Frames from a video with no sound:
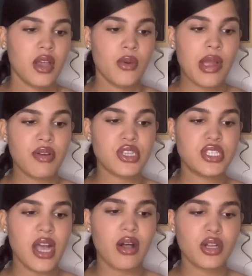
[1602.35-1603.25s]
of her
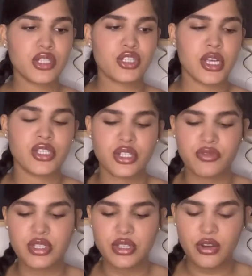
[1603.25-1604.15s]
childhood treasures
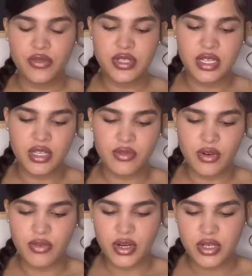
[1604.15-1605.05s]
resurfaced in the
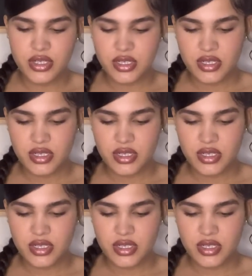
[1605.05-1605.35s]
reverse.